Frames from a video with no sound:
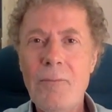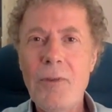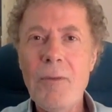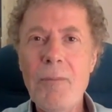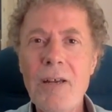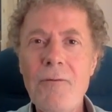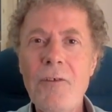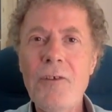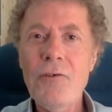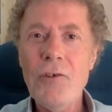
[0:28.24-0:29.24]
but the
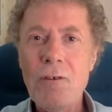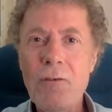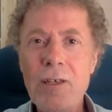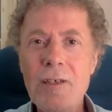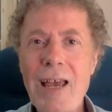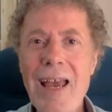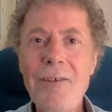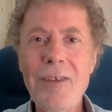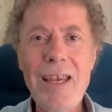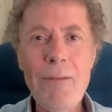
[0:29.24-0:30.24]
manifesting generator
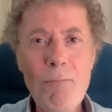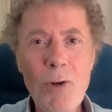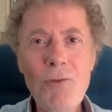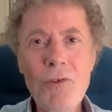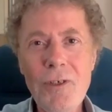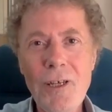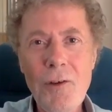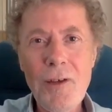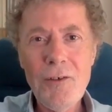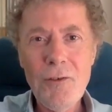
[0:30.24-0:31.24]
has a motor
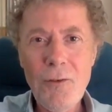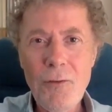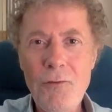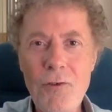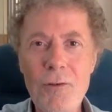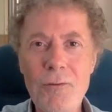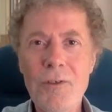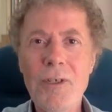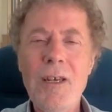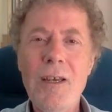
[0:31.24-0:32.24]
going to the throat.
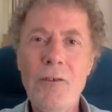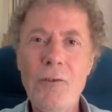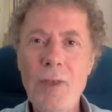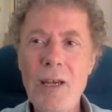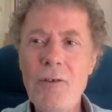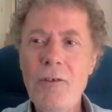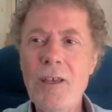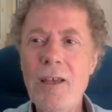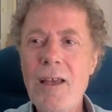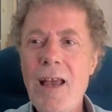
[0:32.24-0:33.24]
So there is
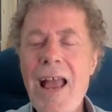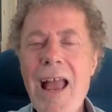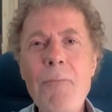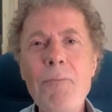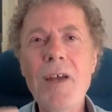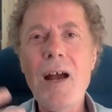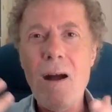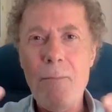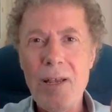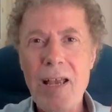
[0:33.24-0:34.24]
a amped
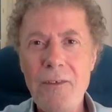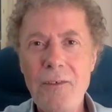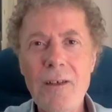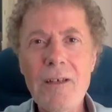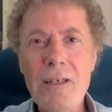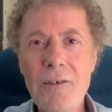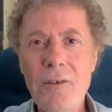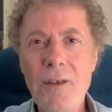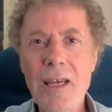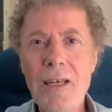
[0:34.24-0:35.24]
up side to the